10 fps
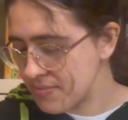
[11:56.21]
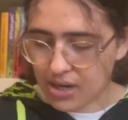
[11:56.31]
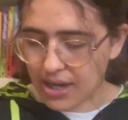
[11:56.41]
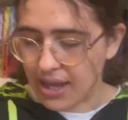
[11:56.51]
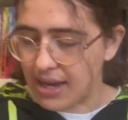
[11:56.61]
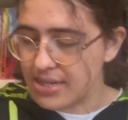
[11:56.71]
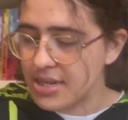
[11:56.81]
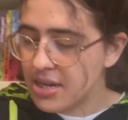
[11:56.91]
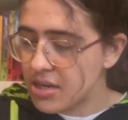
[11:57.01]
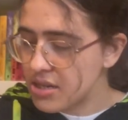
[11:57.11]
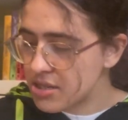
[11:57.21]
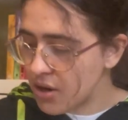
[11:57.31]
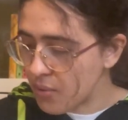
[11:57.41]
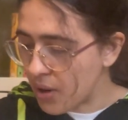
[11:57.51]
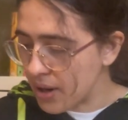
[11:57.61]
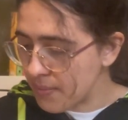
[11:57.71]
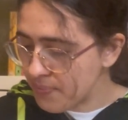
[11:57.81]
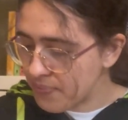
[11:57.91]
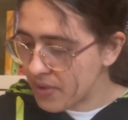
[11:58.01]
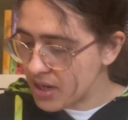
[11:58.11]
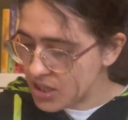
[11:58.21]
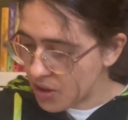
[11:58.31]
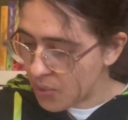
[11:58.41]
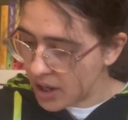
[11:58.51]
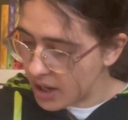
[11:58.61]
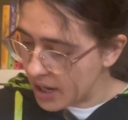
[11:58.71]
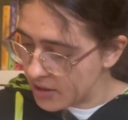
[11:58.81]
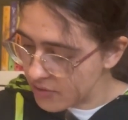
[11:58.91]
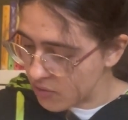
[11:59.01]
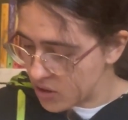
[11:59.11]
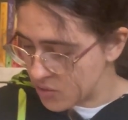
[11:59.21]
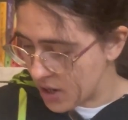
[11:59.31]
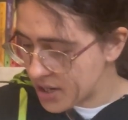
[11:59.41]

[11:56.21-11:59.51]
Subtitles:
It has Snow White and Rose Red,